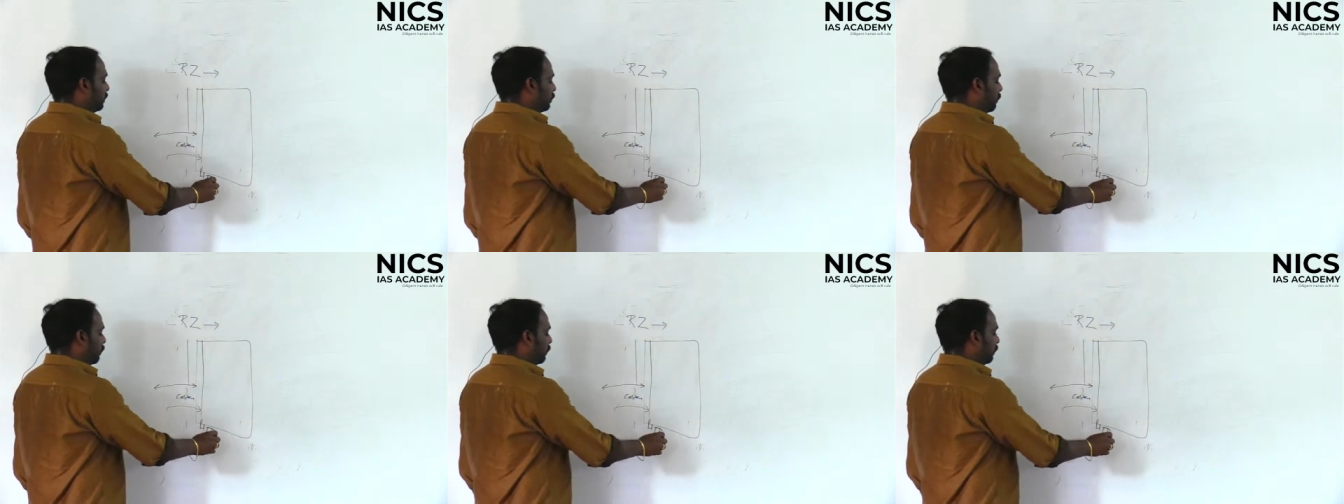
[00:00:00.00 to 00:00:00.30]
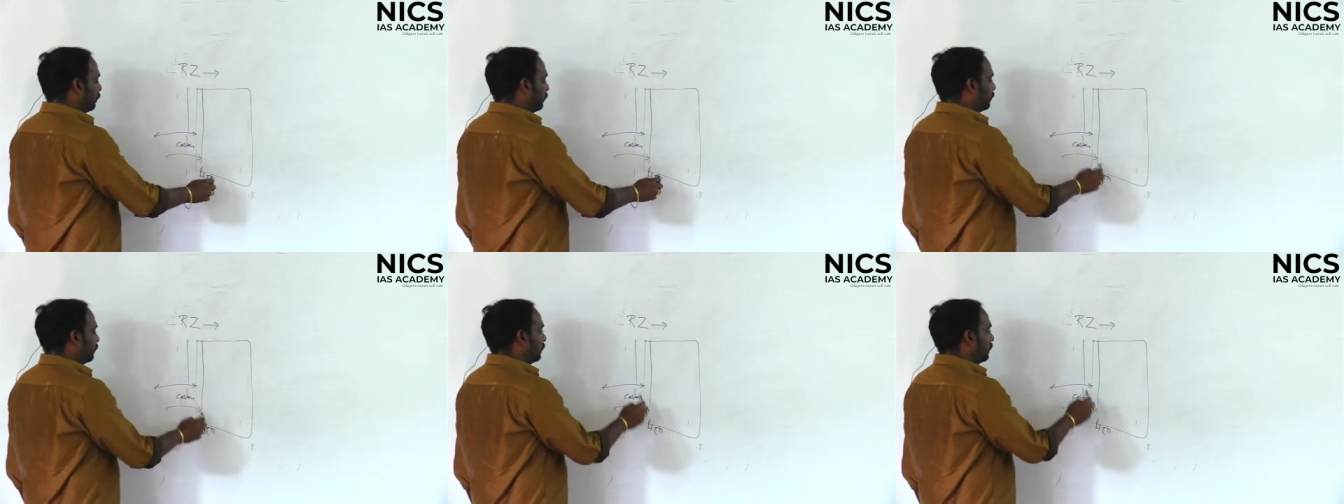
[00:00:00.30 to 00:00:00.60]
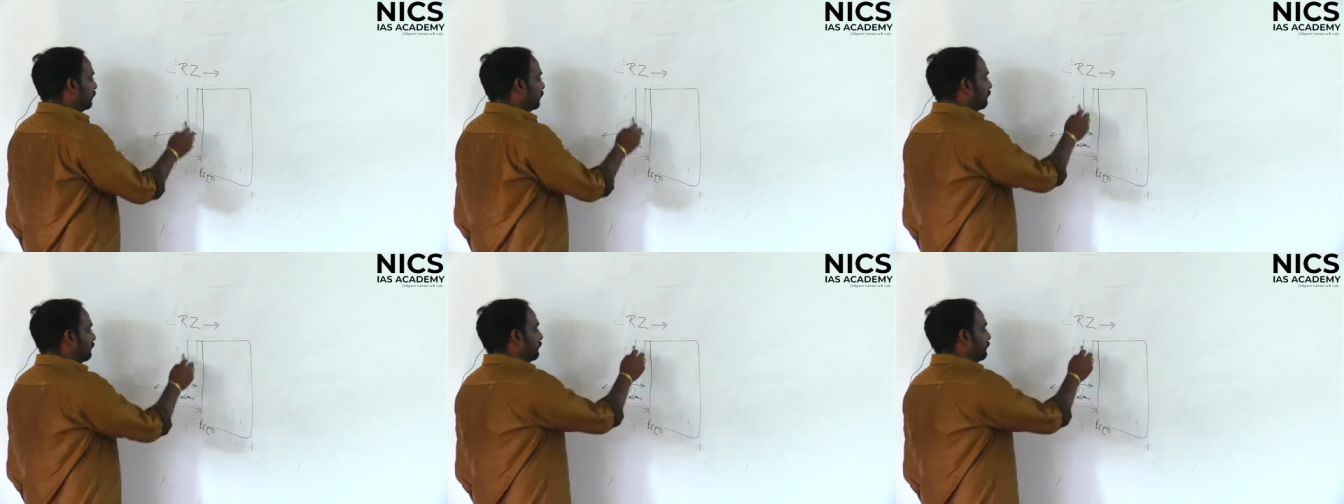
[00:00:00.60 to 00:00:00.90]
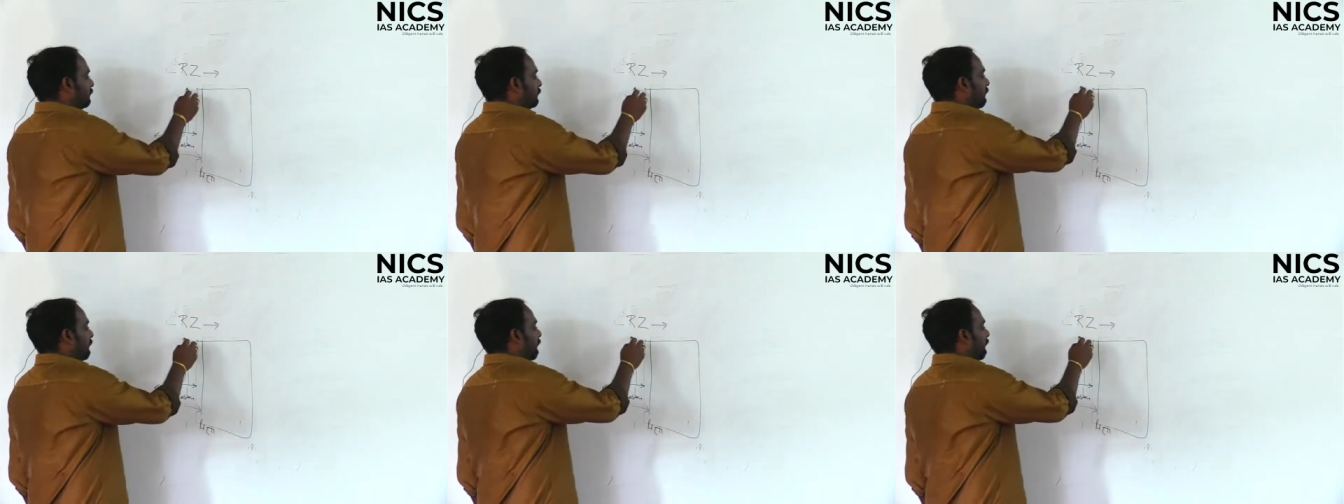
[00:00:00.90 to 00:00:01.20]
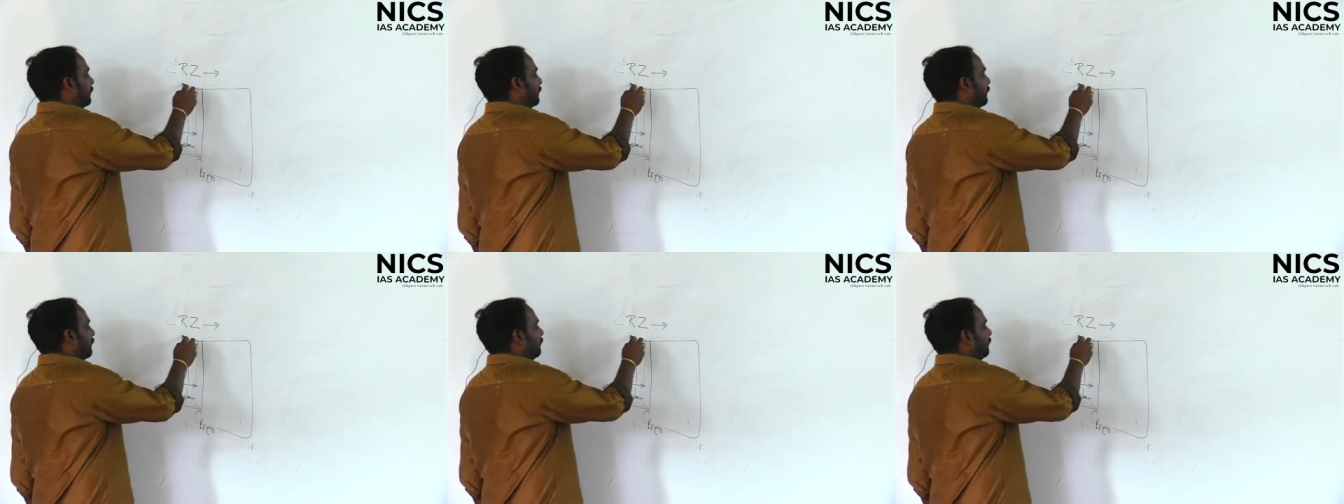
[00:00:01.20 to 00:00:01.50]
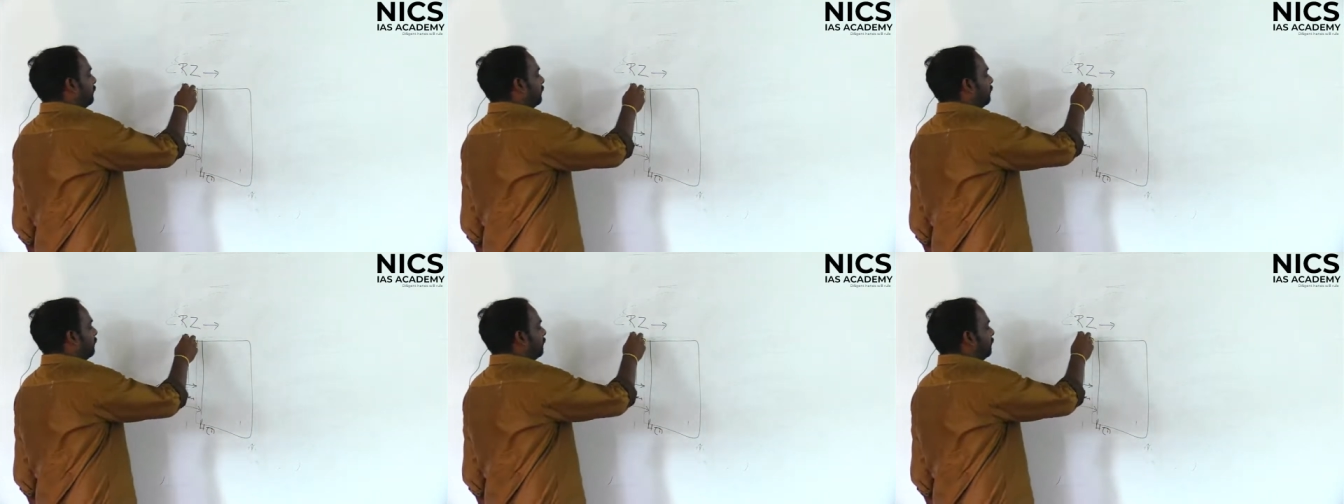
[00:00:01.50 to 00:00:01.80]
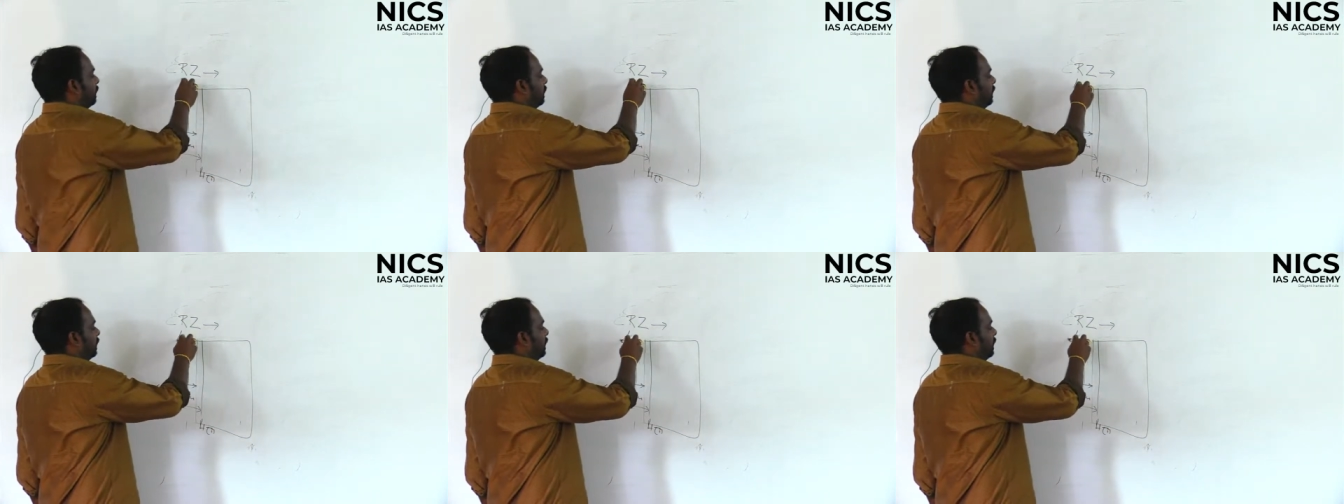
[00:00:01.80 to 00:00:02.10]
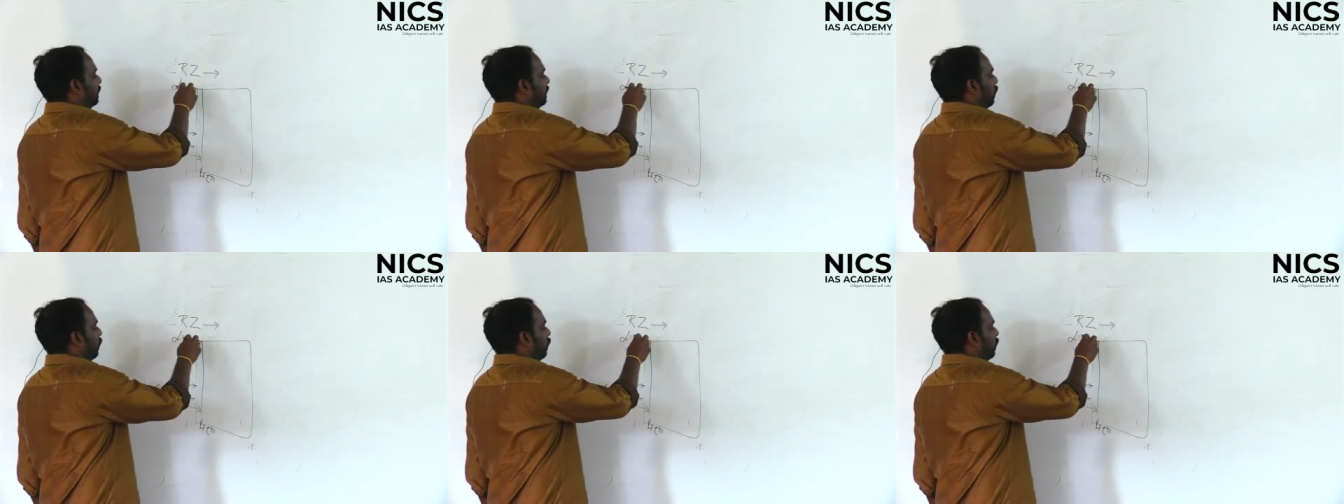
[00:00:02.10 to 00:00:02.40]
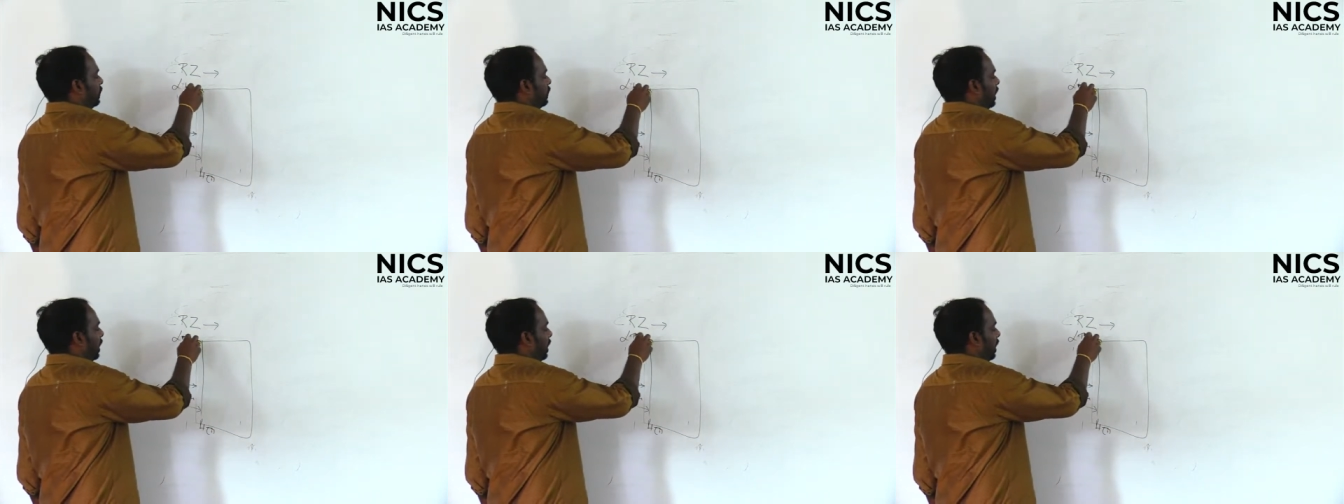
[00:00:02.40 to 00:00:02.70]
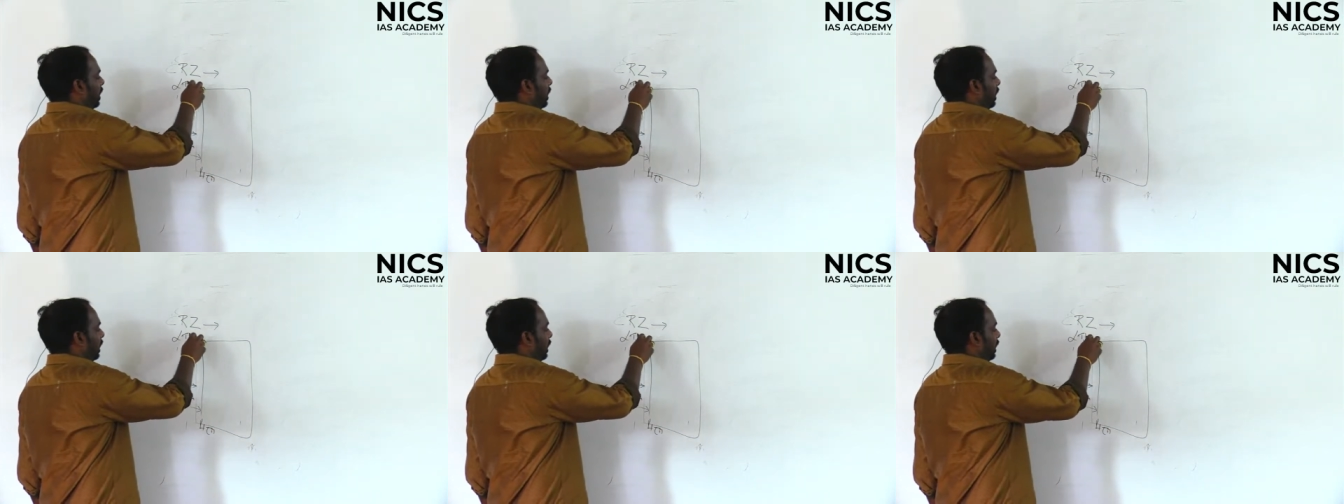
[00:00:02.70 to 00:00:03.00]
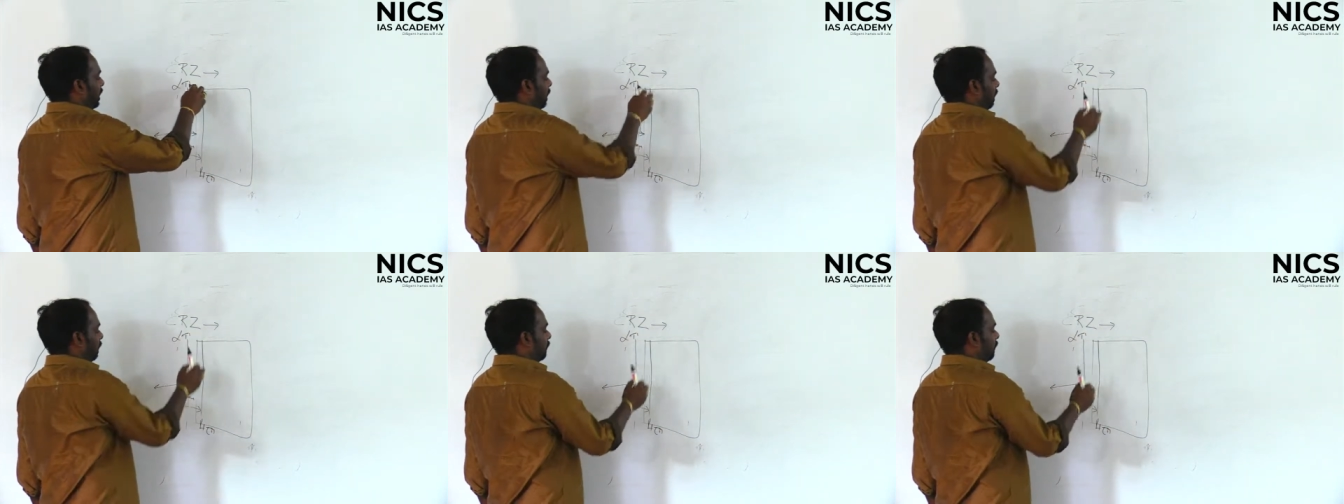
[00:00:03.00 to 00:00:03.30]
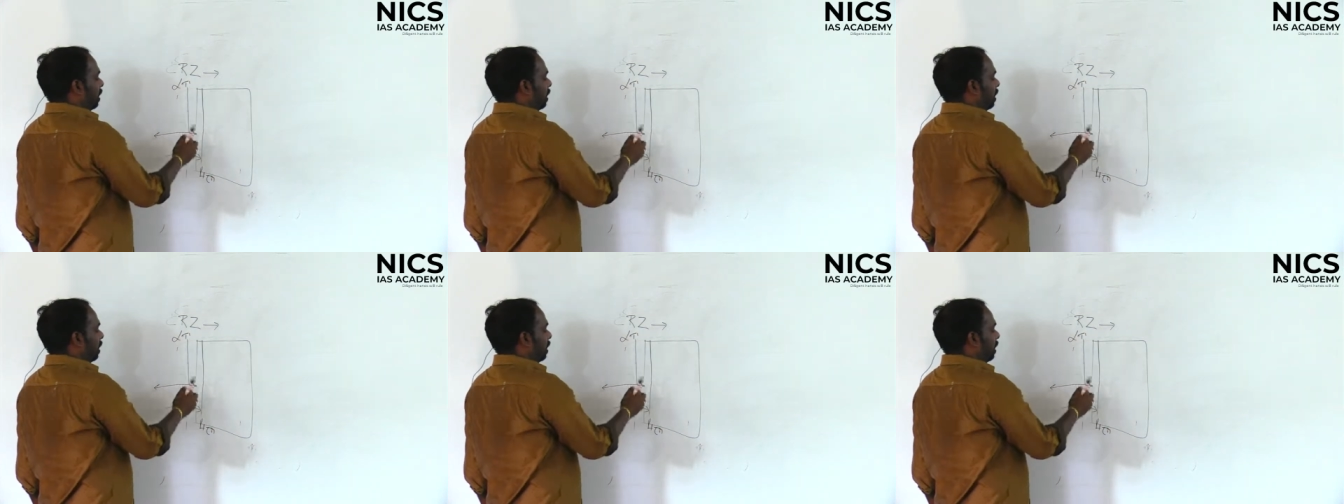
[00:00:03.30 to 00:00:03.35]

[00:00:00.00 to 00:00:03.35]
zone. And then this is low tidal area.